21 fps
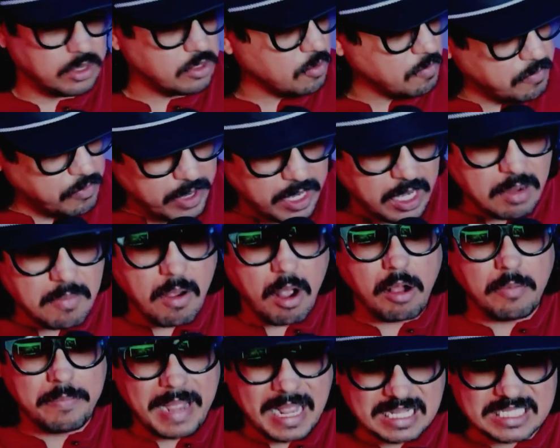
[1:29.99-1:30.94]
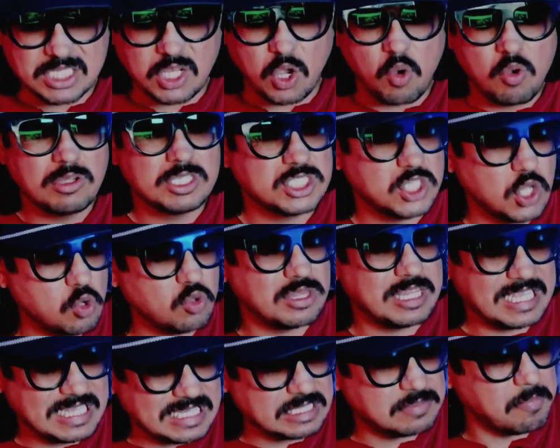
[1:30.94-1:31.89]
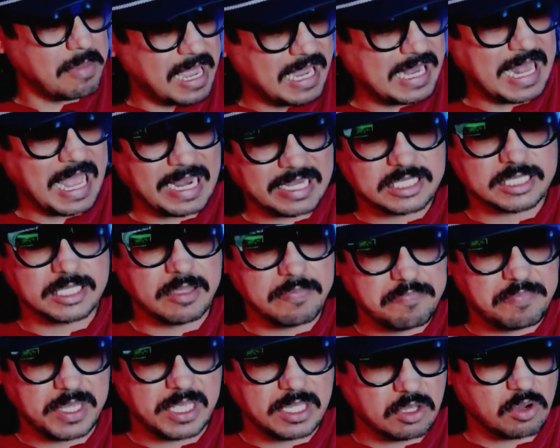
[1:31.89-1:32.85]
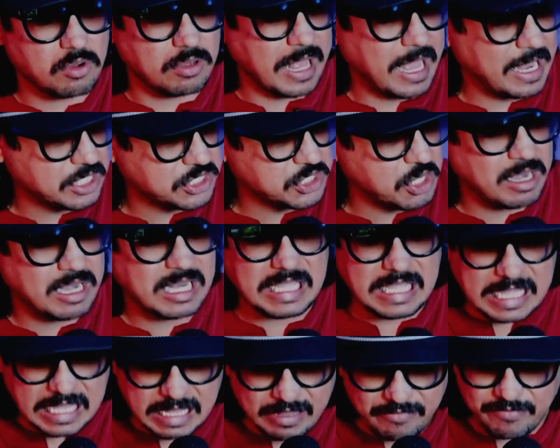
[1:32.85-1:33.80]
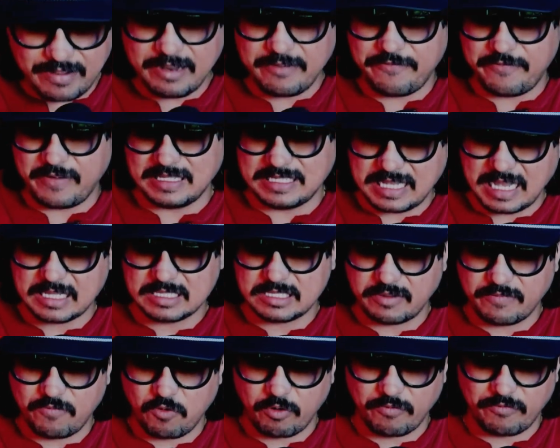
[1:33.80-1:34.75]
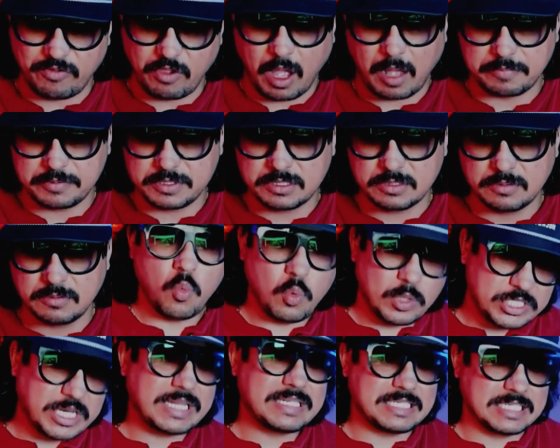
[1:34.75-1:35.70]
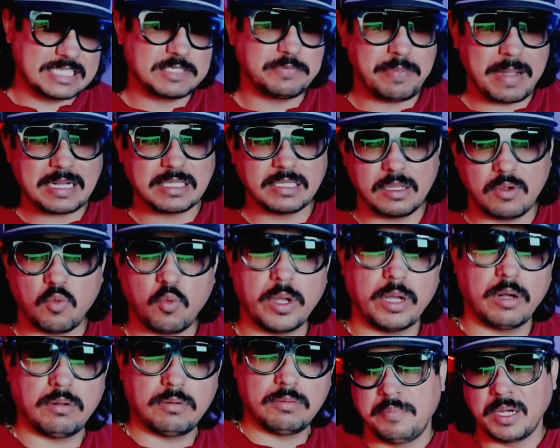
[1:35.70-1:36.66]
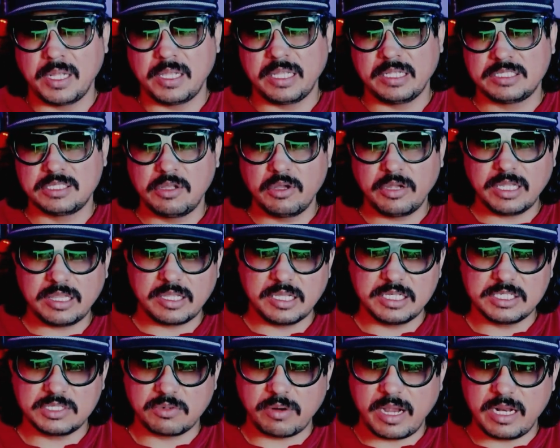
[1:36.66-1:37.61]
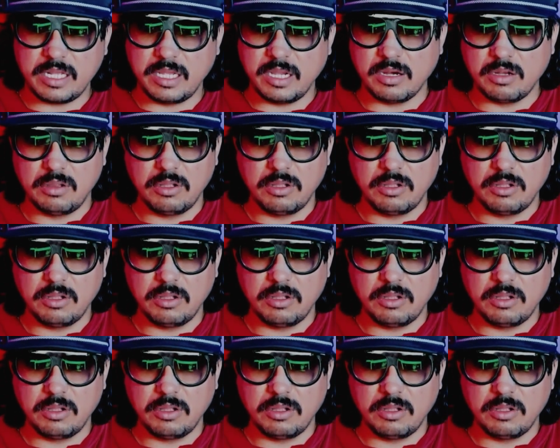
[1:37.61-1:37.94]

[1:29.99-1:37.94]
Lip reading: They're bringing them all back. So this might actually be their last shot, even if Fantastic Four flops, which I suspect it will. But let's look at this right here.